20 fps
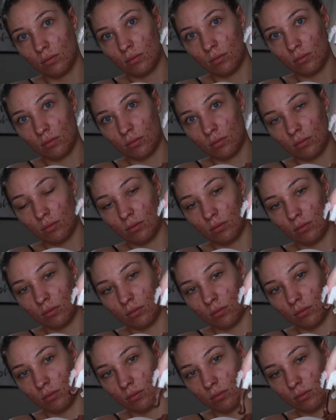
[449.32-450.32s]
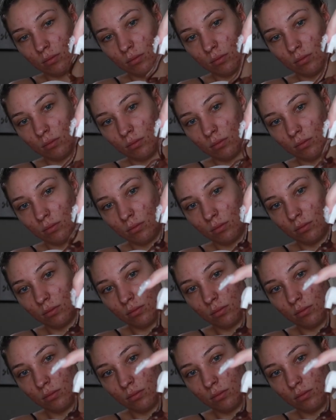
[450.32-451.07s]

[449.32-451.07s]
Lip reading: Nobody speaks.